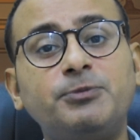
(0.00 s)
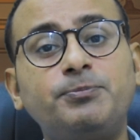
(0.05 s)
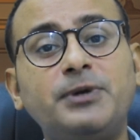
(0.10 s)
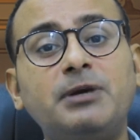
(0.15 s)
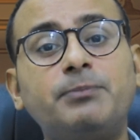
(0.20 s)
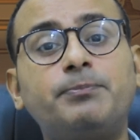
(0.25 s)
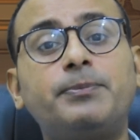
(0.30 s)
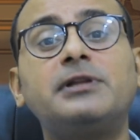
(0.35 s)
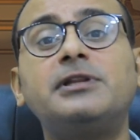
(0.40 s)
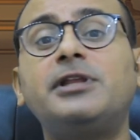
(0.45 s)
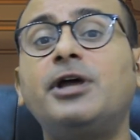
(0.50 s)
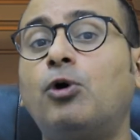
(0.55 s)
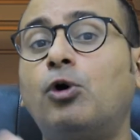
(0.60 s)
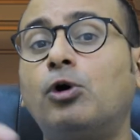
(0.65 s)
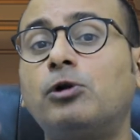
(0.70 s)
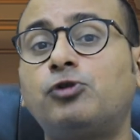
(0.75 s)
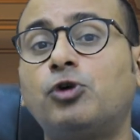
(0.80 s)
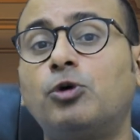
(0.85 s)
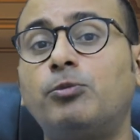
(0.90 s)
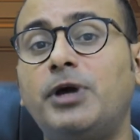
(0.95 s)
the people they
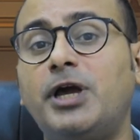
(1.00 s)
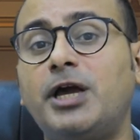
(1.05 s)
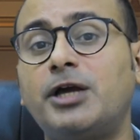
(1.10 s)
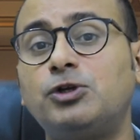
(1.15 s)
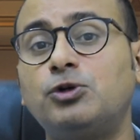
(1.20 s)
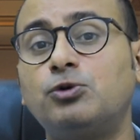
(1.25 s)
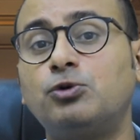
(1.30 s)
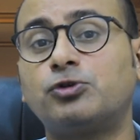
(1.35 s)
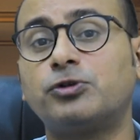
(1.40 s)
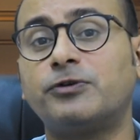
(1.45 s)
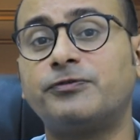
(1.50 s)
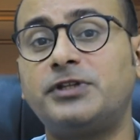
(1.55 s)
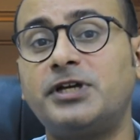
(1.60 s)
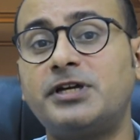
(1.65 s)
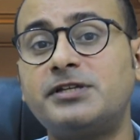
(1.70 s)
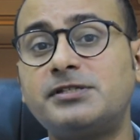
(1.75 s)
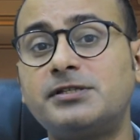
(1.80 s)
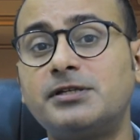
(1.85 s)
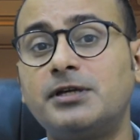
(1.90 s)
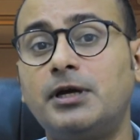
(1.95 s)
also make use of
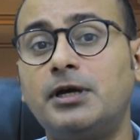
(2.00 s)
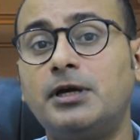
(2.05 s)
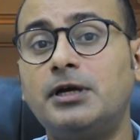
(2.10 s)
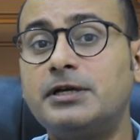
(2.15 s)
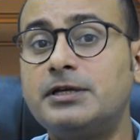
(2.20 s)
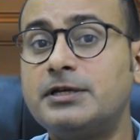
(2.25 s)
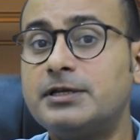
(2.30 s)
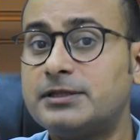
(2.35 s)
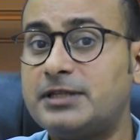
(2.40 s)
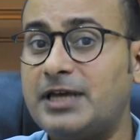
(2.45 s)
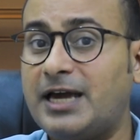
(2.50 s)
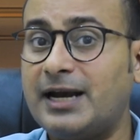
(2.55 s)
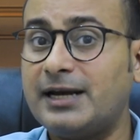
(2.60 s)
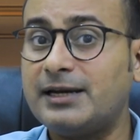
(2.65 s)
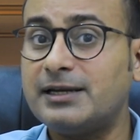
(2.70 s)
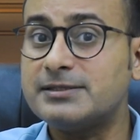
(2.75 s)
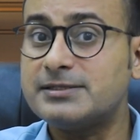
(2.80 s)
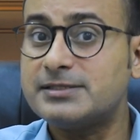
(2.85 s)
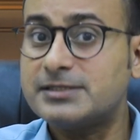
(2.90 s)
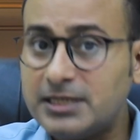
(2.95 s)
this,
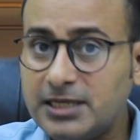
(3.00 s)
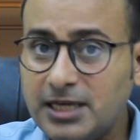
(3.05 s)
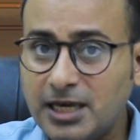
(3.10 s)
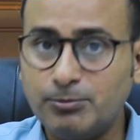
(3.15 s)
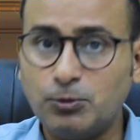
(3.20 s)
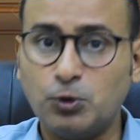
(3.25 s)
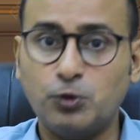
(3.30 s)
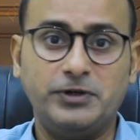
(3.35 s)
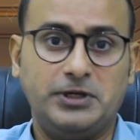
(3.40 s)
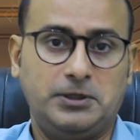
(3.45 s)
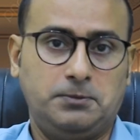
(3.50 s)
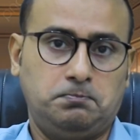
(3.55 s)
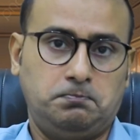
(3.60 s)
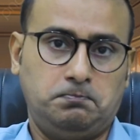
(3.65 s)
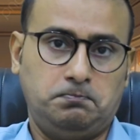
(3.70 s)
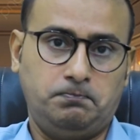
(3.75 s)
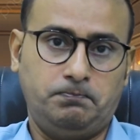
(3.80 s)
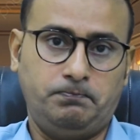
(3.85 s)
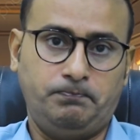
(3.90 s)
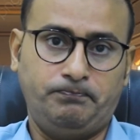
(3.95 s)
that see a movie.
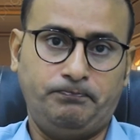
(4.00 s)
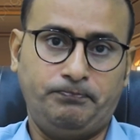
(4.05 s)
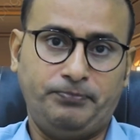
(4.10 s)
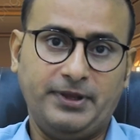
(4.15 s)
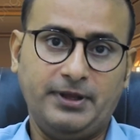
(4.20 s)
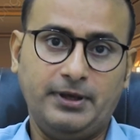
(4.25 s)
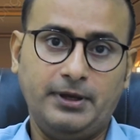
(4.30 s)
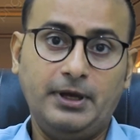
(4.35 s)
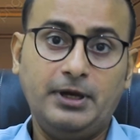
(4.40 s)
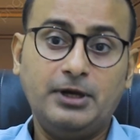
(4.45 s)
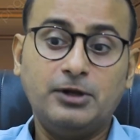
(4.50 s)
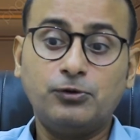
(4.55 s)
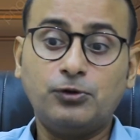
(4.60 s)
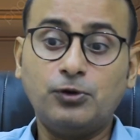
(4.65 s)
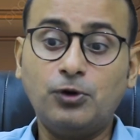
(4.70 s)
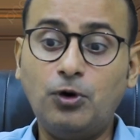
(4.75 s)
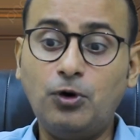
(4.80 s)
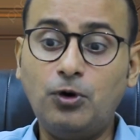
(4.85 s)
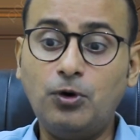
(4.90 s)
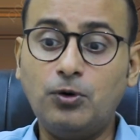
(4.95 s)

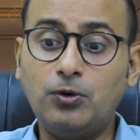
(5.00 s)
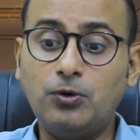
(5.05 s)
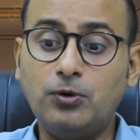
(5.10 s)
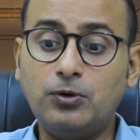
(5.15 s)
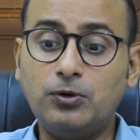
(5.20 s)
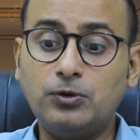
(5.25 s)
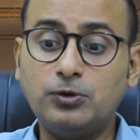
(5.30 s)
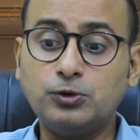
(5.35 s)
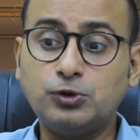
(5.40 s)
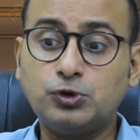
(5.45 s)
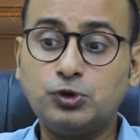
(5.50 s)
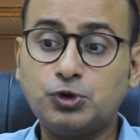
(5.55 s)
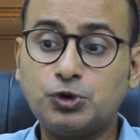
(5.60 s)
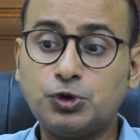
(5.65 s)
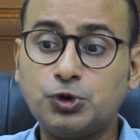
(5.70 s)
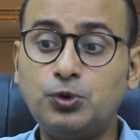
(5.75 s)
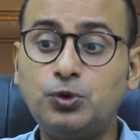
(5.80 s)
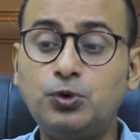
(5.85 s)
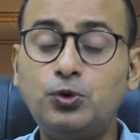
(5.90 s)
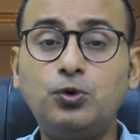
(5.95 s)
So
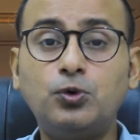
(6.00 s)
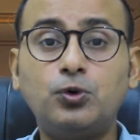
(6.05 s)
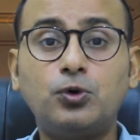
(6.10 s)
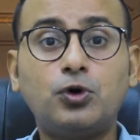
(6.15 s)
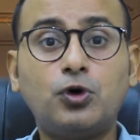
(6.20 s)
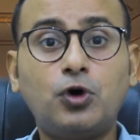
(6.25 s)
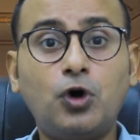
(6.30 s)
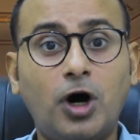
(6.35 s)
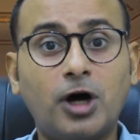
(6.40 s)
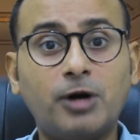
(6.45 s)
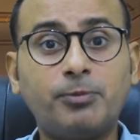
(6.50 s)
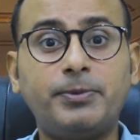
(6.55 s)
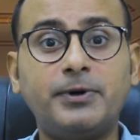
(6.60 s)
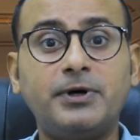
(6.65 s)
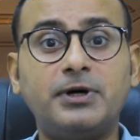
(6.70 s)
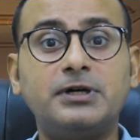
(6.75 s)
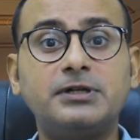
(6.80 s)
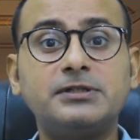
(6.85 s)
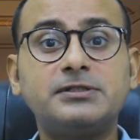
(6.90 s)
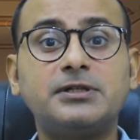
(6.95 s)
through
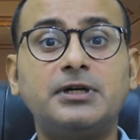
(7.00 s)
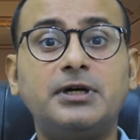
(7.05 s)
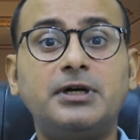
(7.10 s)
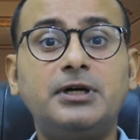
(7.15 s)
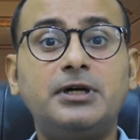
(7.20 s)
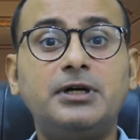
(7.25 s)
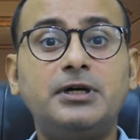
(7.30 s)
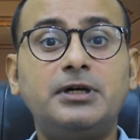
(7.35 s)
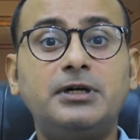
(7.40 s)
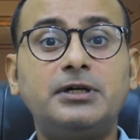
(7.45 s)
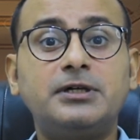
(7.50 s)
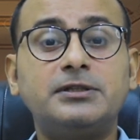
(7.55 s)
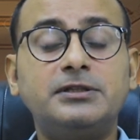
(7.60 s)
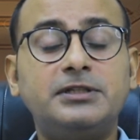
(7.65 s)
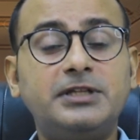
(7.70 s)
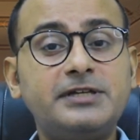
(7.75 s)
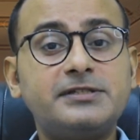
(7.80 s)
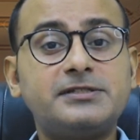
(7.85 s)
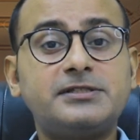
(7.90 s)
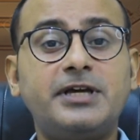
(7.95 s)
corpus,
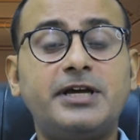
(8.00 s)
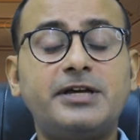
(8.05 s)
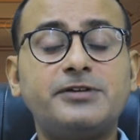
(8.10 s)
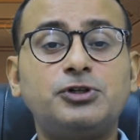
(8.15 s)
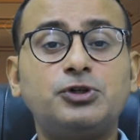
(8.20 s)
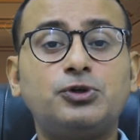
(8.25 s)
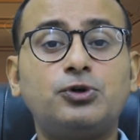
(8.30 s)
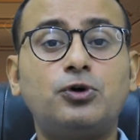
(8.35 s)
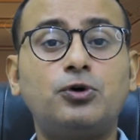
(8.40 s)
these days,